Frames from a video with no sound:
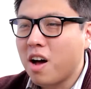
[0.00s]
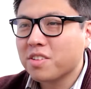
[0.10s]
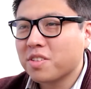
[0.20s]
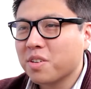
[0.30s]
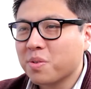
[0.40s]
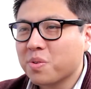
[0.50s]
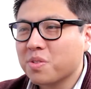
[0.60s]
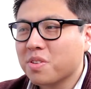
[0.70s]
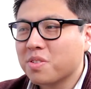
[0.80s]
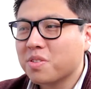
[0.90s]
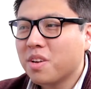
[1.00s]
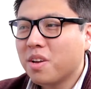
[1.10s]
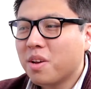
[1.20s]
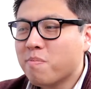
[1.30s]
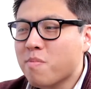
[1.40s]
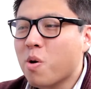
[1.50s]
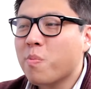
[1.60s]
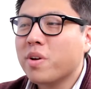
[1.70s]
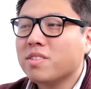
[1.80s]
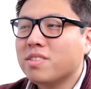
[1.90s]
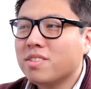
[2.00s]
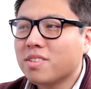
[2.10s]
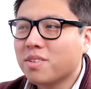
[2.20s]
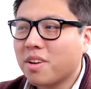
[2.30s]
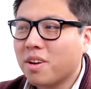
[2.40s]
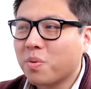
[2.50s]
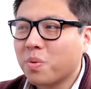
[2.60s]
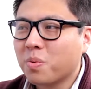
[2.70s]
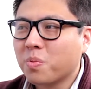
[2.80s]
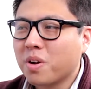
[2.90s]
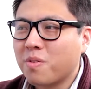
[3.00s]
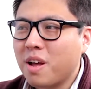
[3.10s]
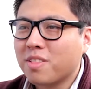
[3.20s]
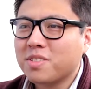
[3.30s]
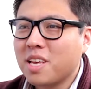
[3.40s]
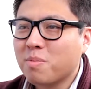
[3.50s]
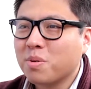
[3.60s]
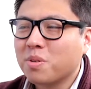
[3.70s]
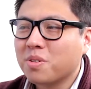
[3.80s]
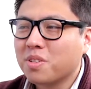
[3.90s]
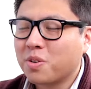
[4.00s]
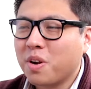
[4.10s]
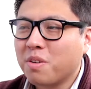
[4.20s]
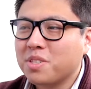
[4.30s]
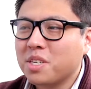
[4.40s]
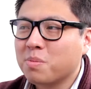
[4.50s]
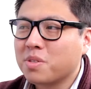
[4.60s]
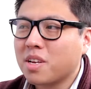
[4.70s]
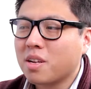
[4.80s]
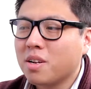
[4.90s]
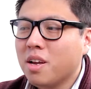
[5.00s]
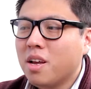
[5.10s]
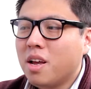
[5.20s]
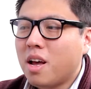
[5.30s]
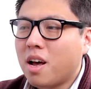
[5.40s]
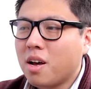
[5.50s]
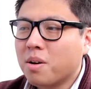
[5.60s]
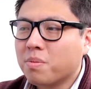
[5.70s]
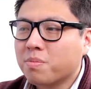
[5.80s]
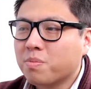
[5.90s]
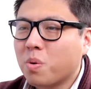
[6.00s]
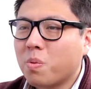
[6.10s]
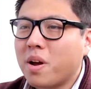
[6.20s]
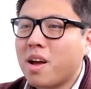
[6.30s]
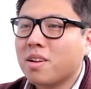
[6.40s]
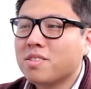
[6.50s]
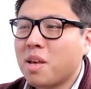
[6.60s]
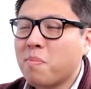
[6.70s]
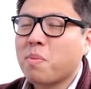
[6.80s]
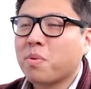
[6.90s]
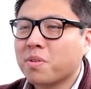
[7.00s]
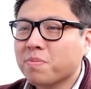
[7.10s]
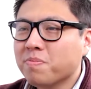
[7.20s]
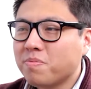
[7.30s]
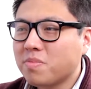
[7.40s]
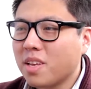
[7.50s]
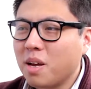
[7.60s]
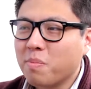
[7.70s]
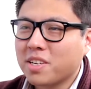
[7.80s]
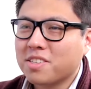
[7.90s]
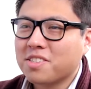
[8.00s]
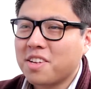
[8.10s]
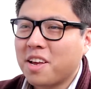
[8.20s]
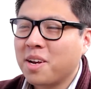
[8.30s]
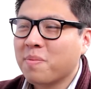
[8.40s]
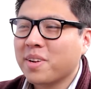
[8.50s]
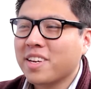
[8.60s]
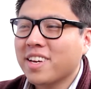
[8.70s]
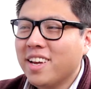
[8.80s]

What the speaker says: Holliston, it was this moment when around the table, the creative team said, well, why not sandpaper? Because they're a sand company.